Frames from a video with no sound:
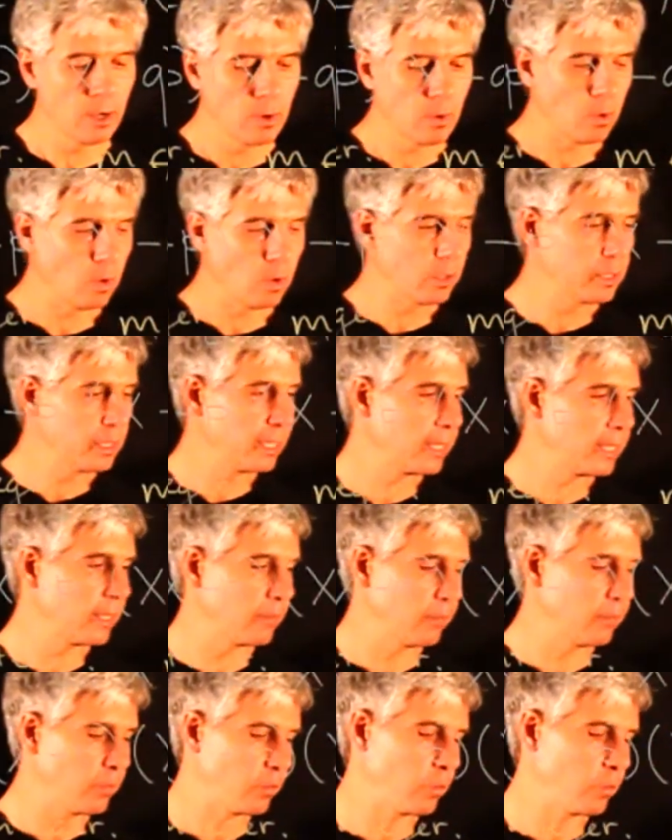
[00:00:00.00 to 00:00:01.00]
only
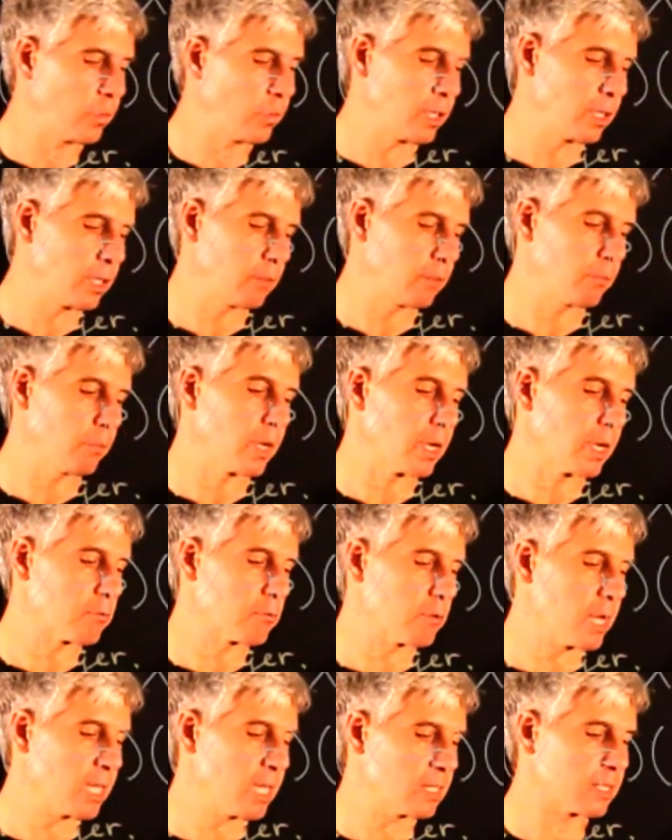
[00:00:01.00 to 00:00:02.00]
we
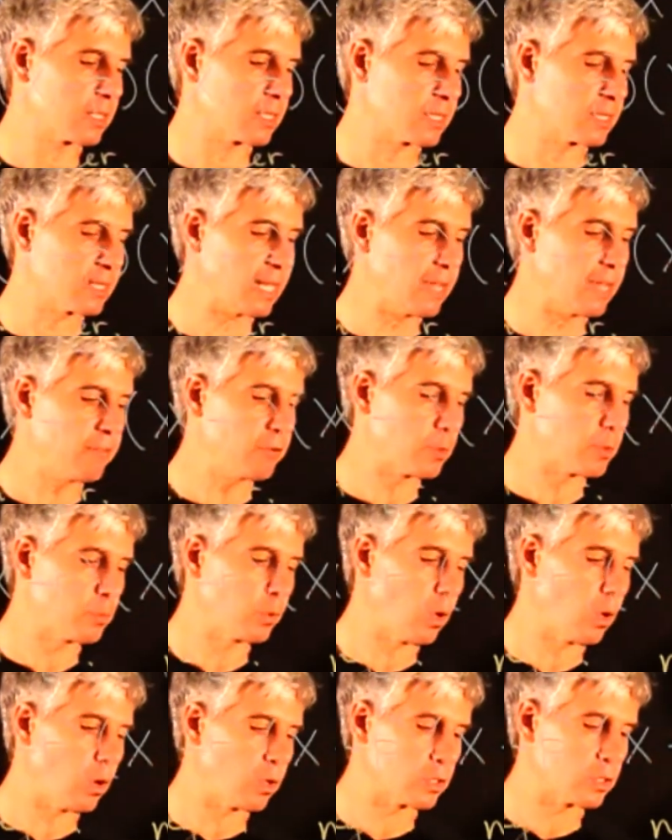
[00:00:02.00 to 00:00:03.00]
raise cipher
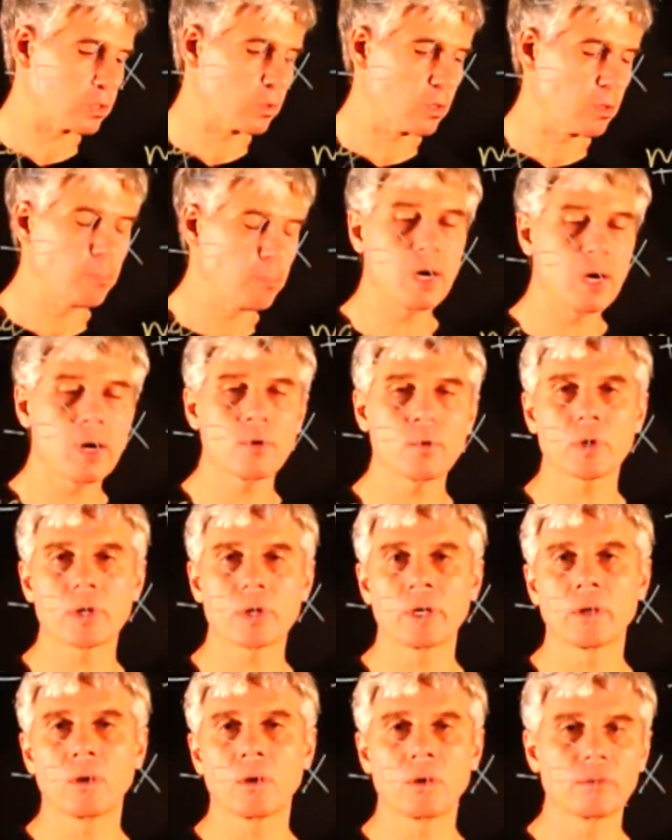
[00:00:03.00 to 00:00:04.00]
blocks to the
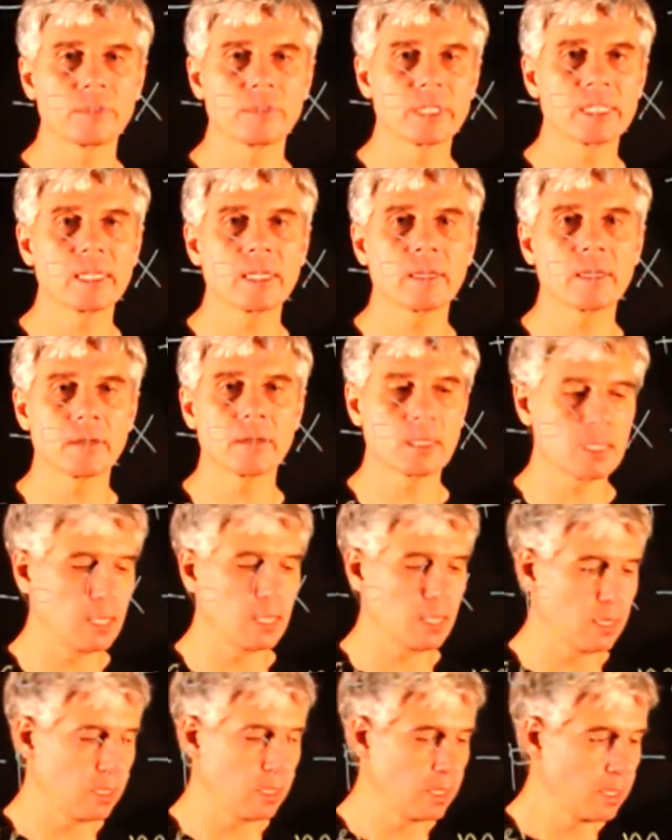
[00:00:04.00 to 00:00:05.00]
power of a secret
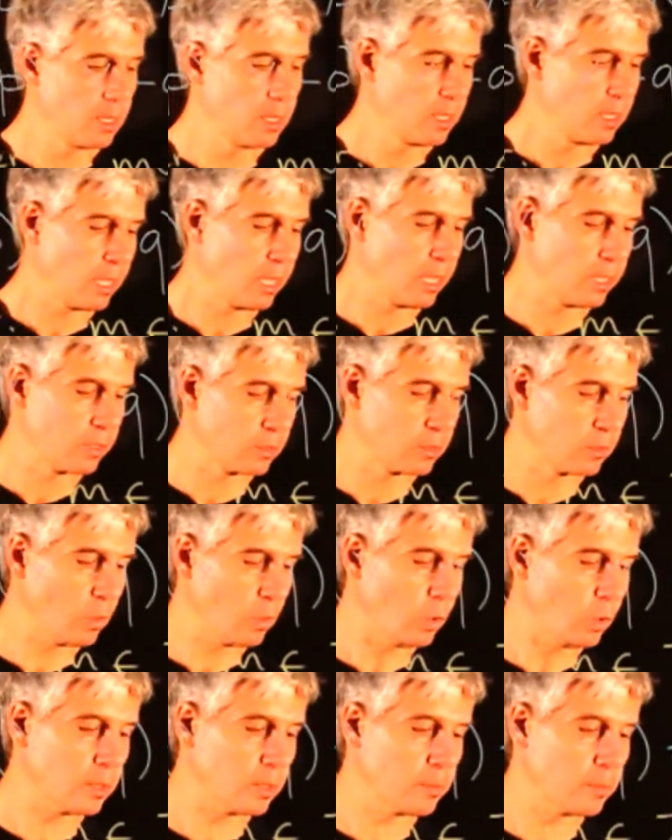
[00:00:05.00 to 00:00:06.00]
key. And
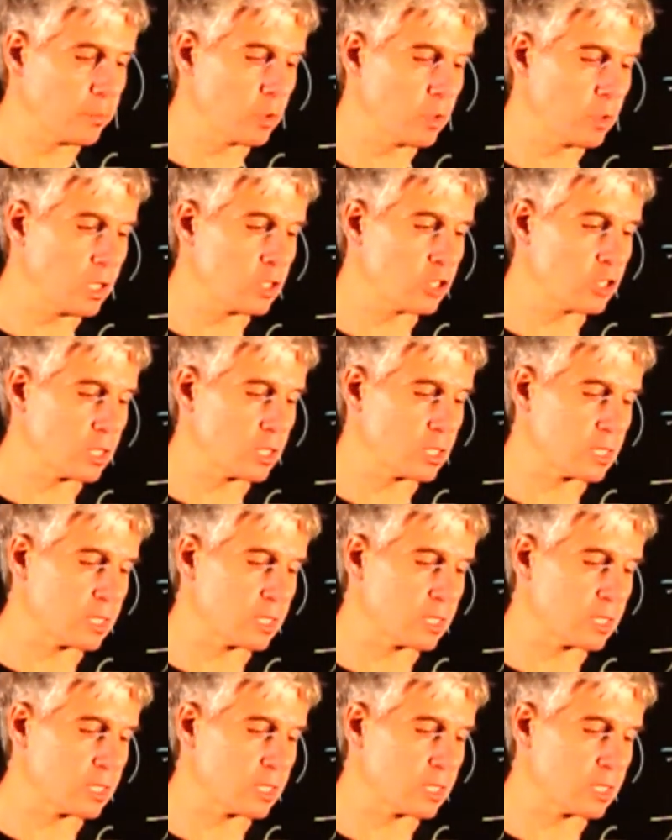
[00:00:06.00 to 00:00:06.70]
all computations